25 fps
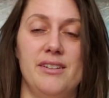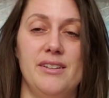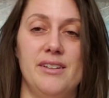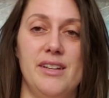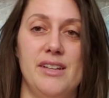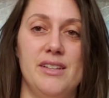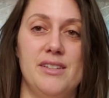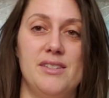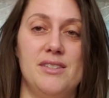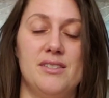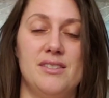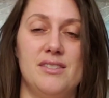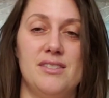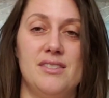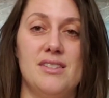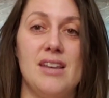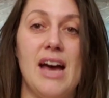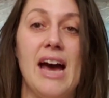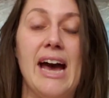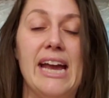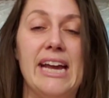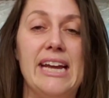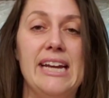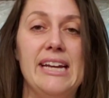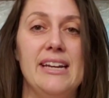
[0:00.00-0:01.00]
is
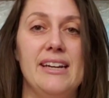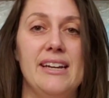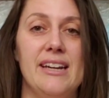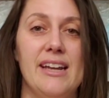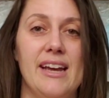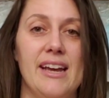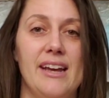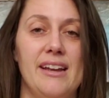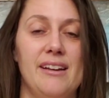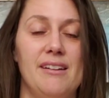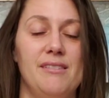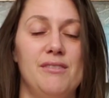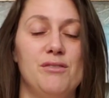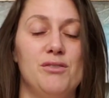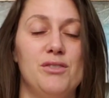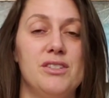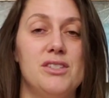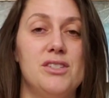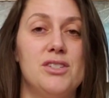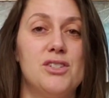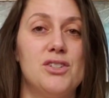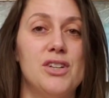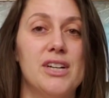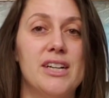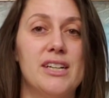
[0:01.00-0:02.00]
tight and
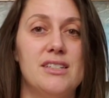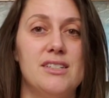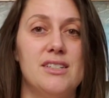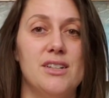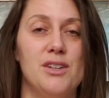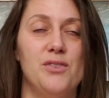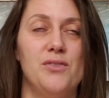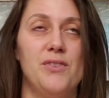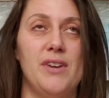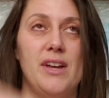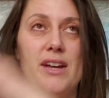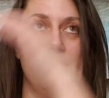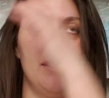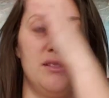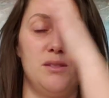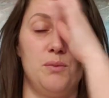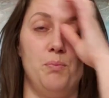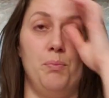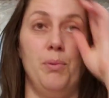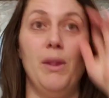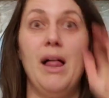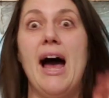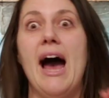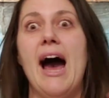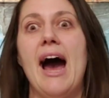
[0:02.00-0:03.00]
restrictive, and it's
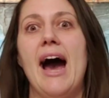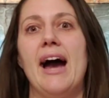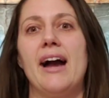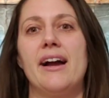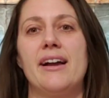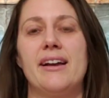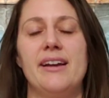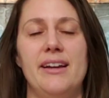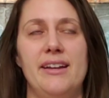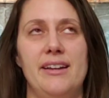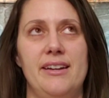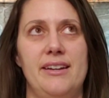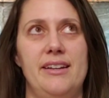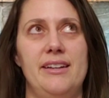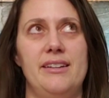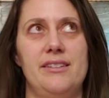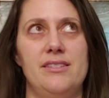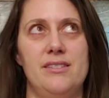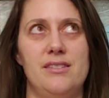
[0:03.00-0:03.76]
black, and